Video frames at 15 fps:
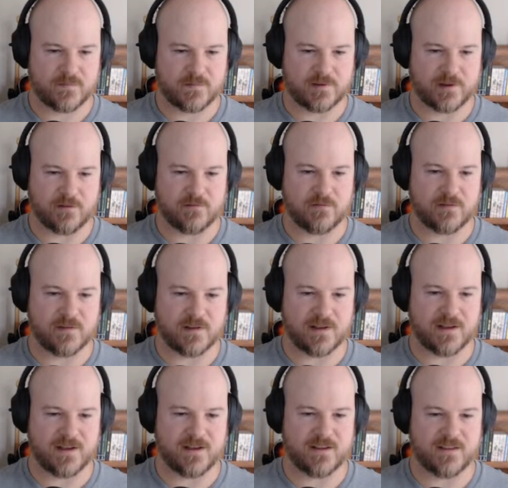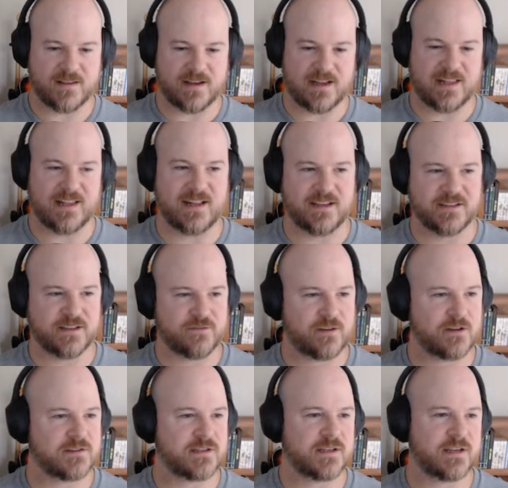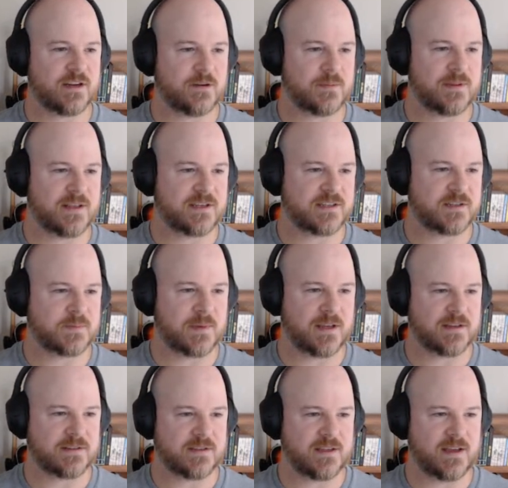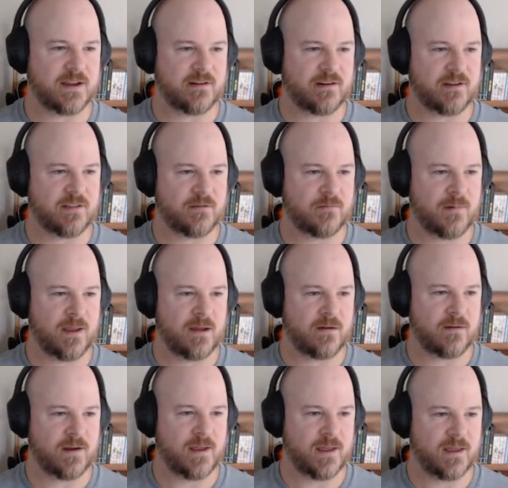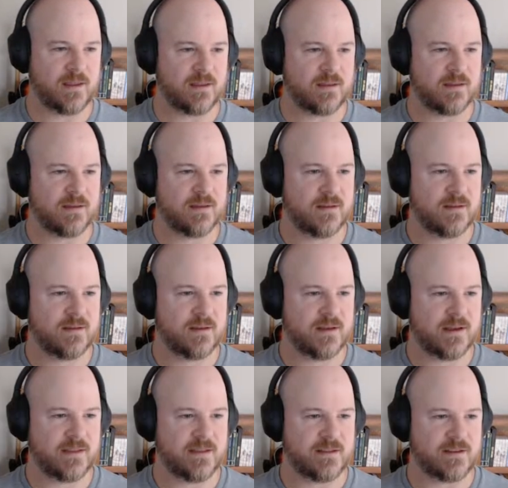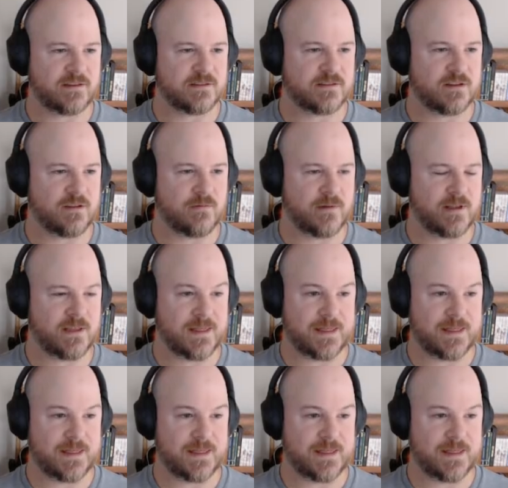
So a lot of stuff goes in here, but that's just because of the area that we're in. That takes us all the way to